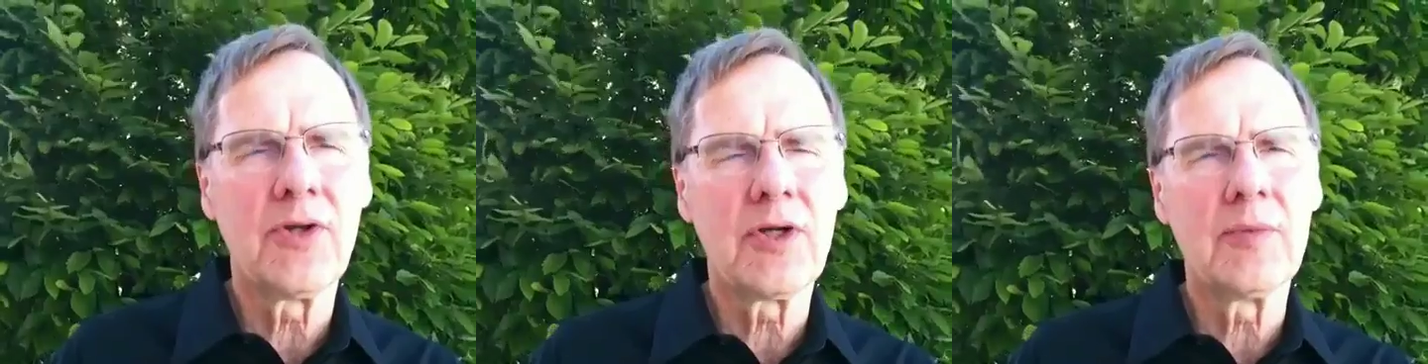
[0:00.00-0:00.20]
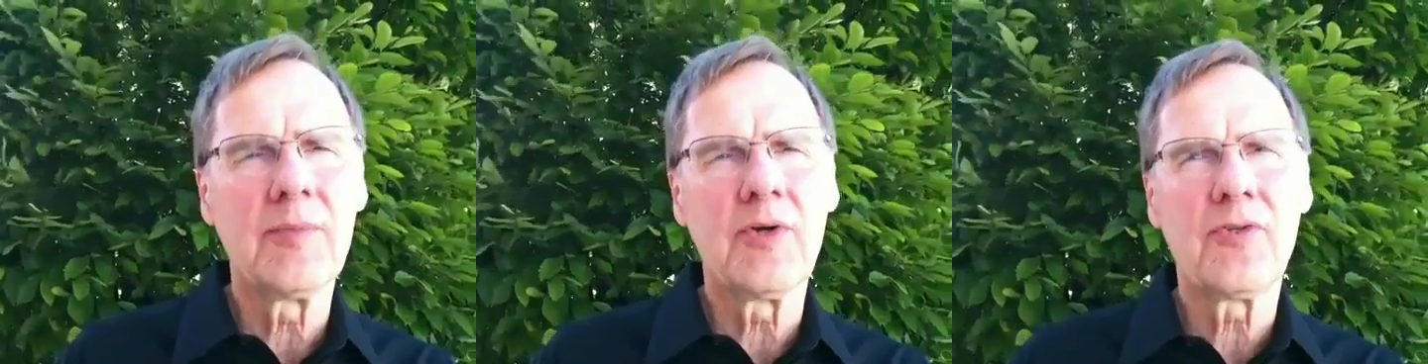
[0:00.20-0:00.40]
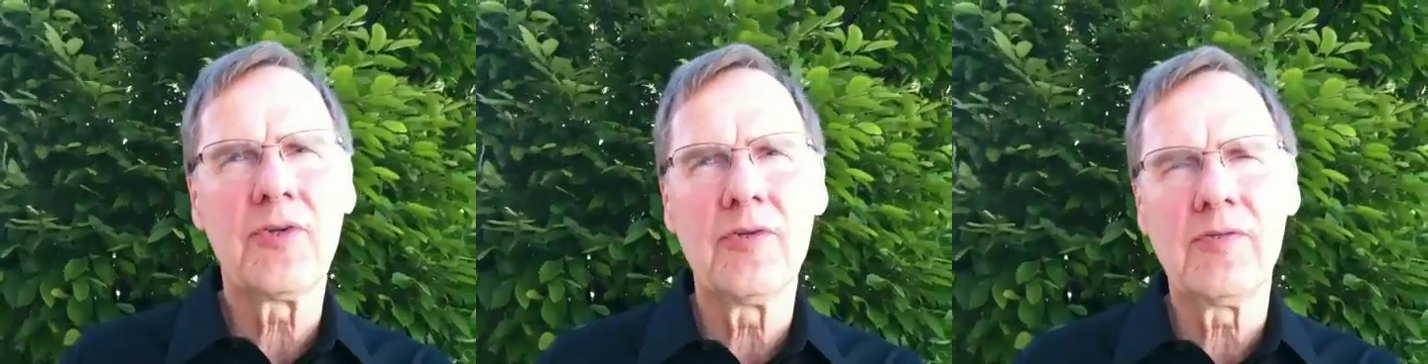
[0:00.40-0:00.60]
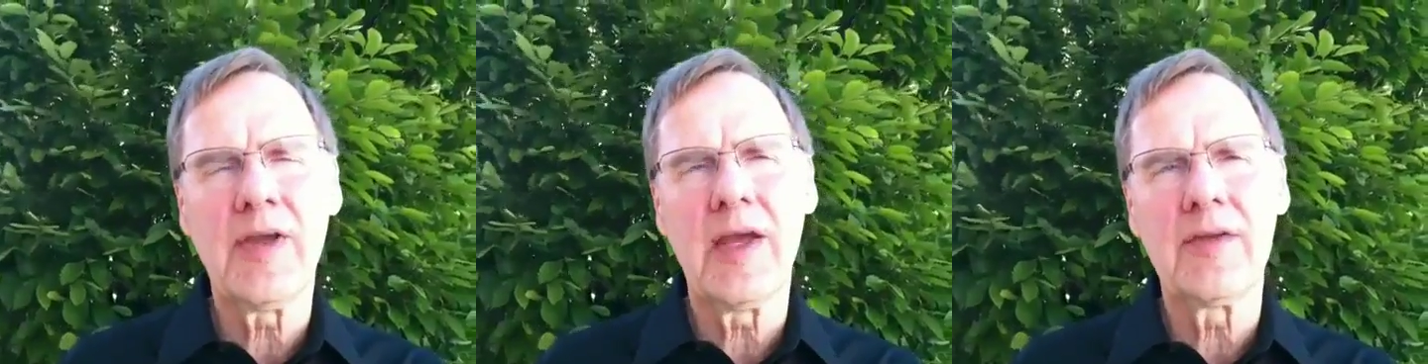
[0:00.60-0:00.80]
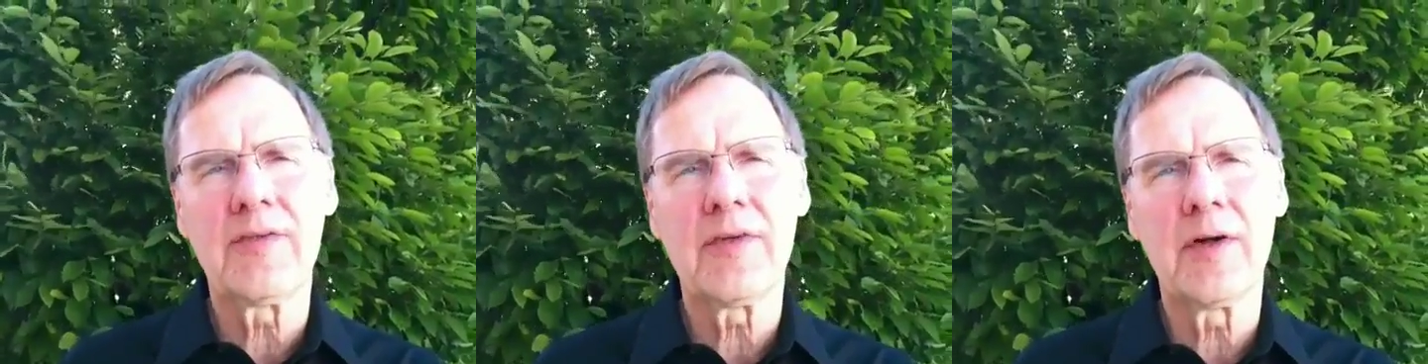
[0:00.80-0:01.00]
that are most
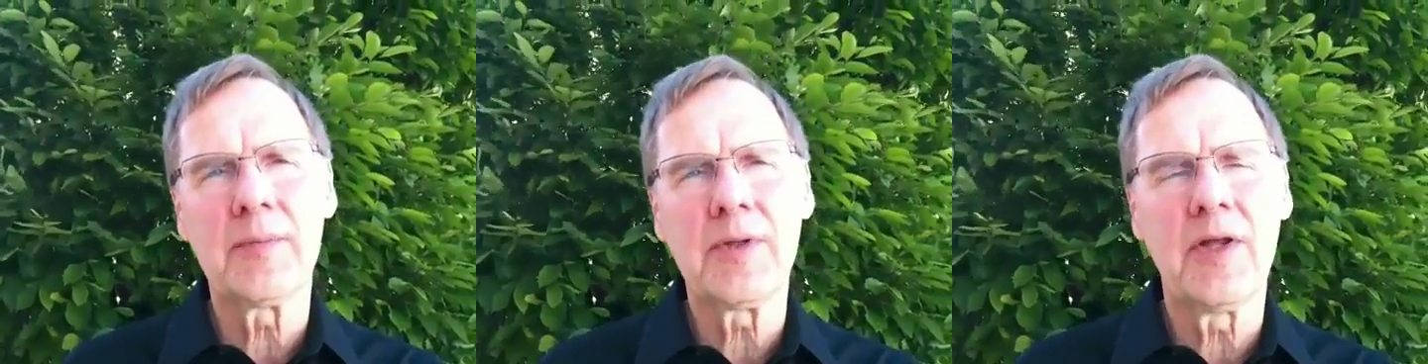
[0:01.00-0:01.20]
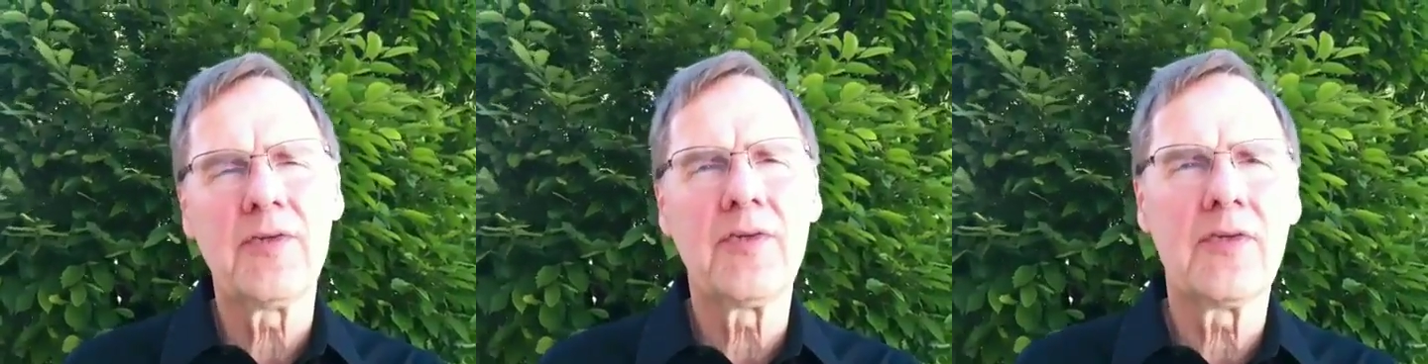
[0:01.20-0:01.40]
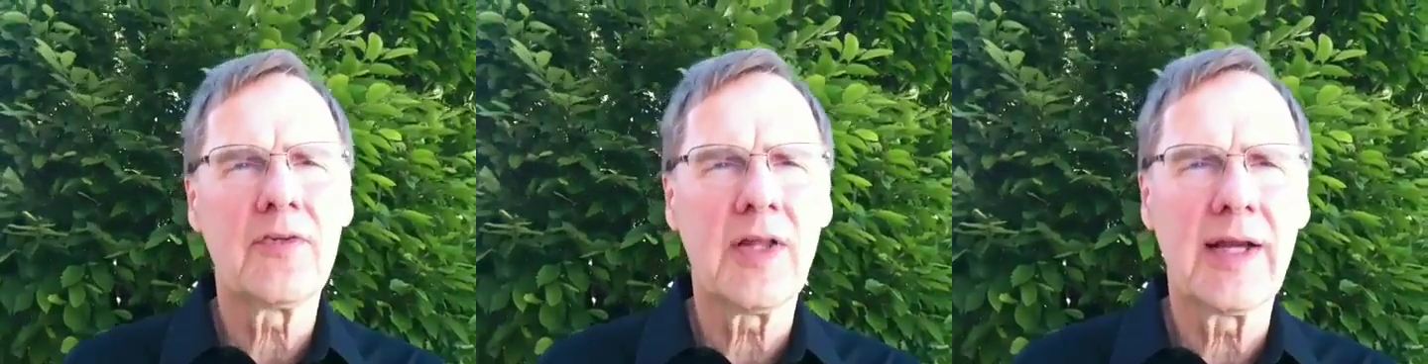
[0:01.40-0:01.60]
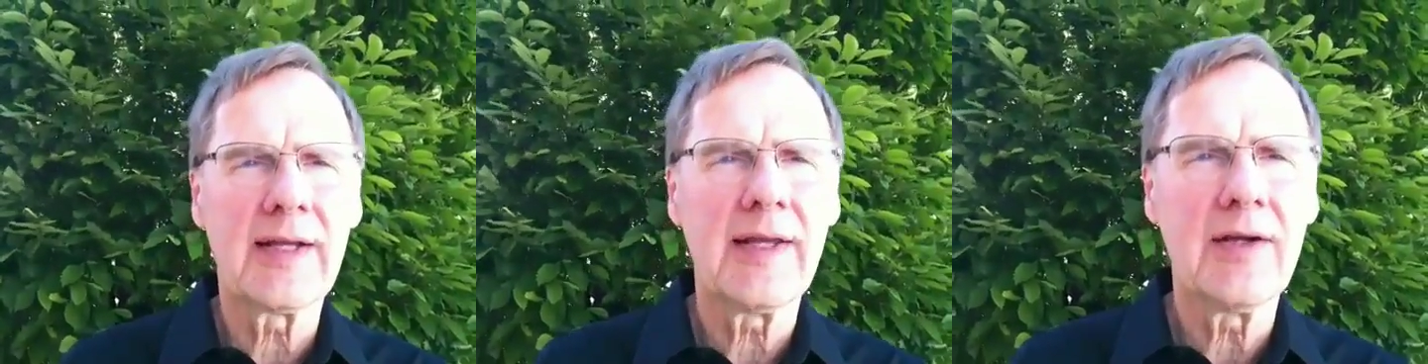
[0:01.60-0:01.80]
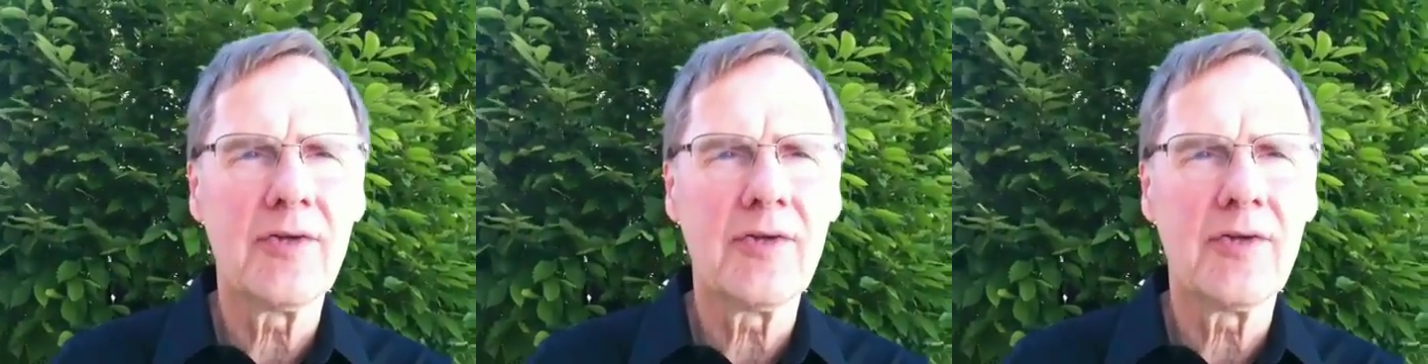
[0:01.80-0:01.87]
advanced are places like